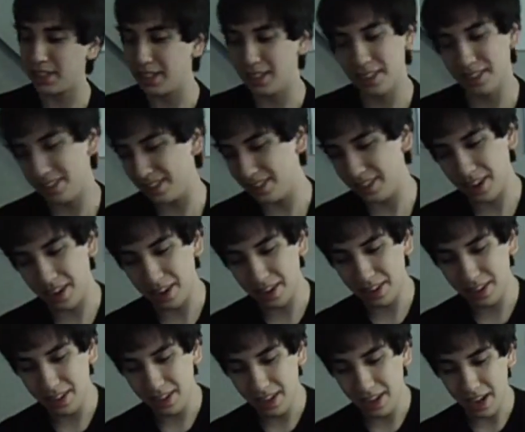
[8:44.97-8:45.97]
It's not.
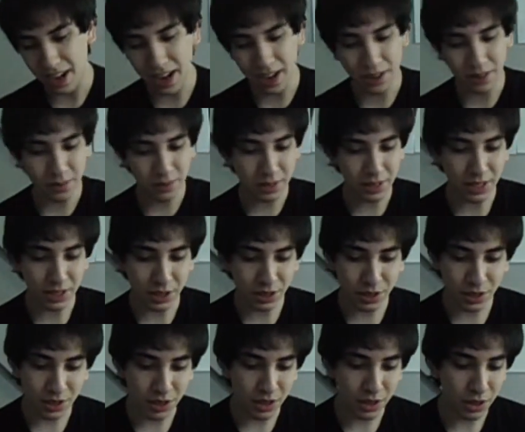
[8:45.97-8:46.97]
I don't. This is
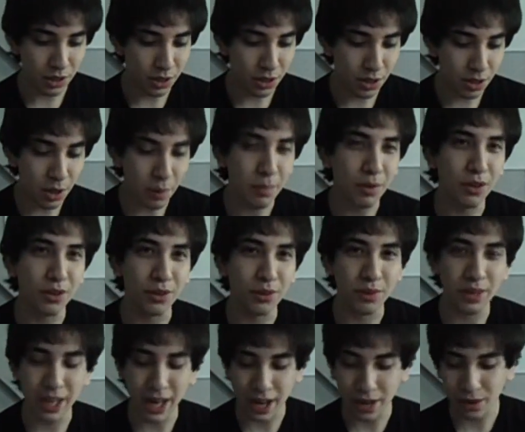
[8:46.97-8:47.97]
number
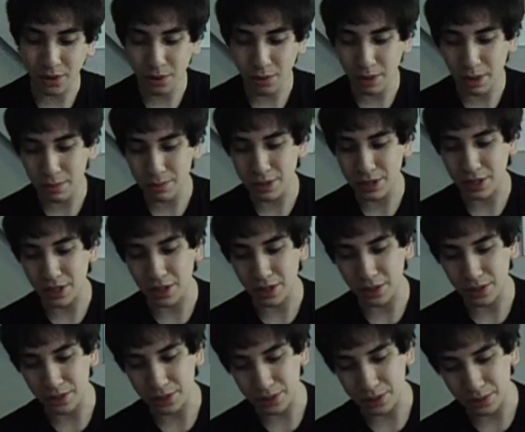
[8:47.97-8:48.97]
3. I don't know what happened to the
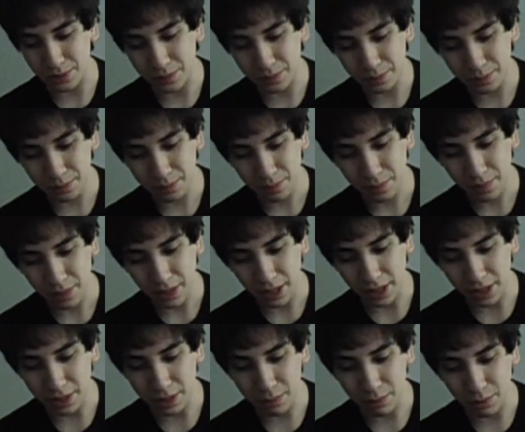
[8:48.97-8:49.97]
other 2. I
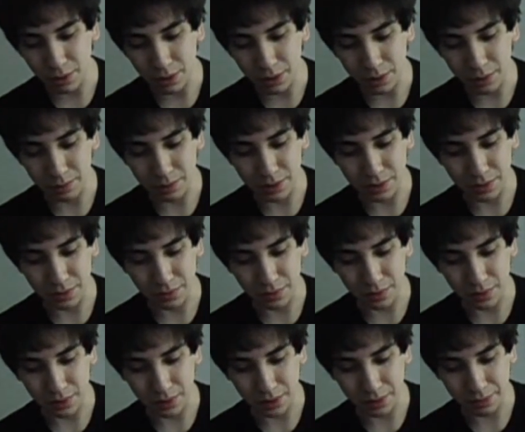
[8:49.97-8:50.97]
think one of them is for I